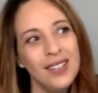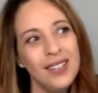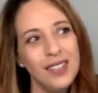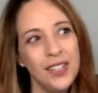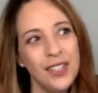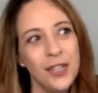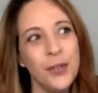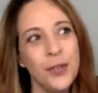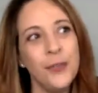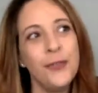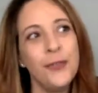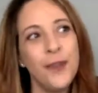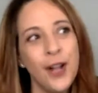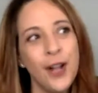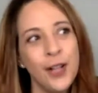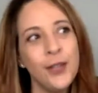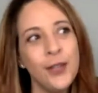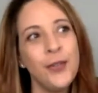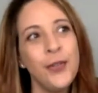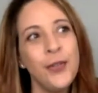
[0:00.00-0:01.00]
You know,
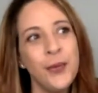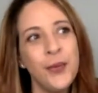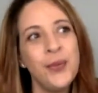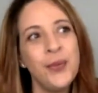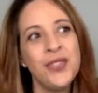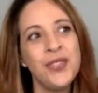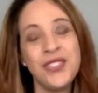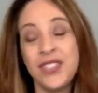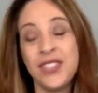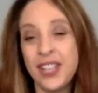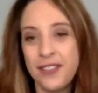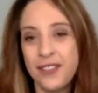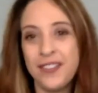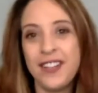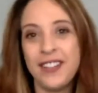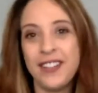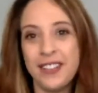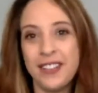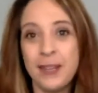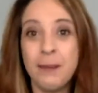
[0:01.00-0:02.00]
follow through is
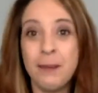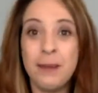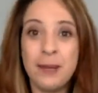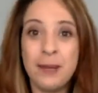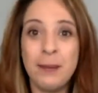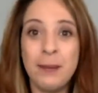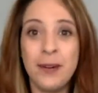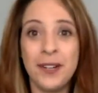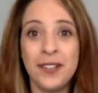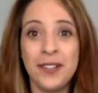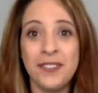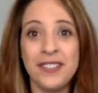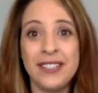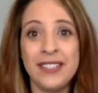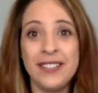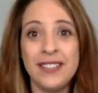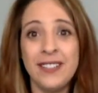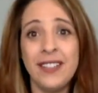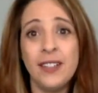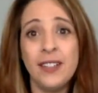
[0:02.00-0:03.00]
definitely a big part of
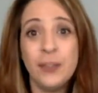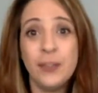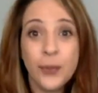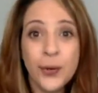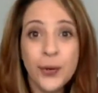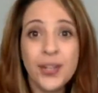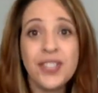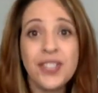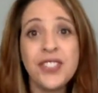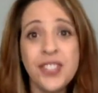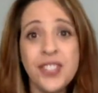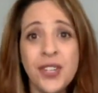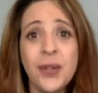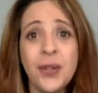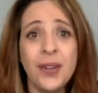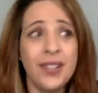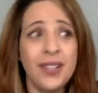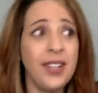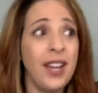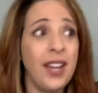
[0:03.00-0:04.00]
it. And of course, you
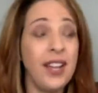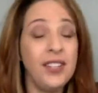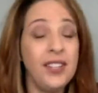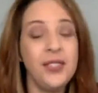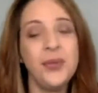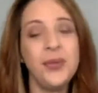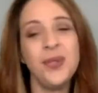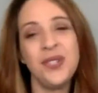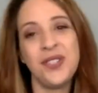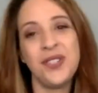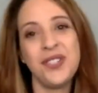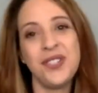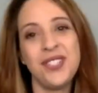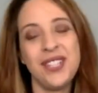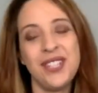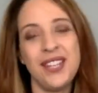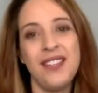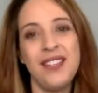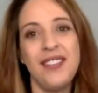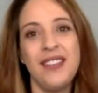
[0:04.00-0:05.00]
know, I do
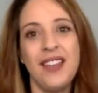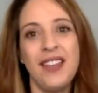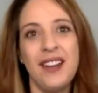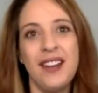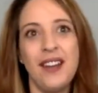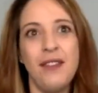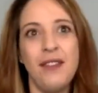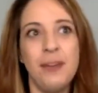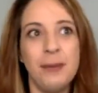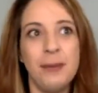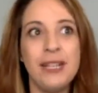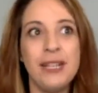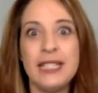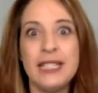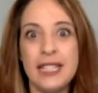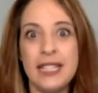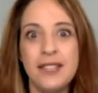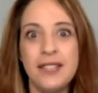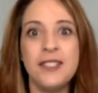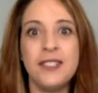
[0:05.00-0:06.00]
understand that everybody's
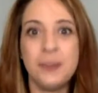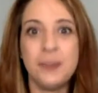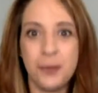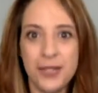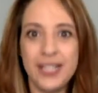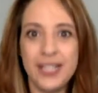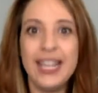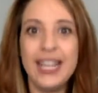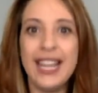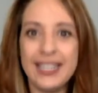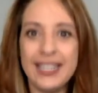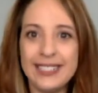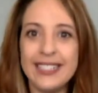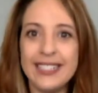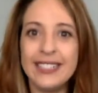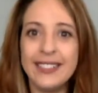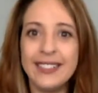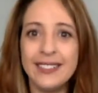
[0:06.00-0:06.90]
life is pretty hectic,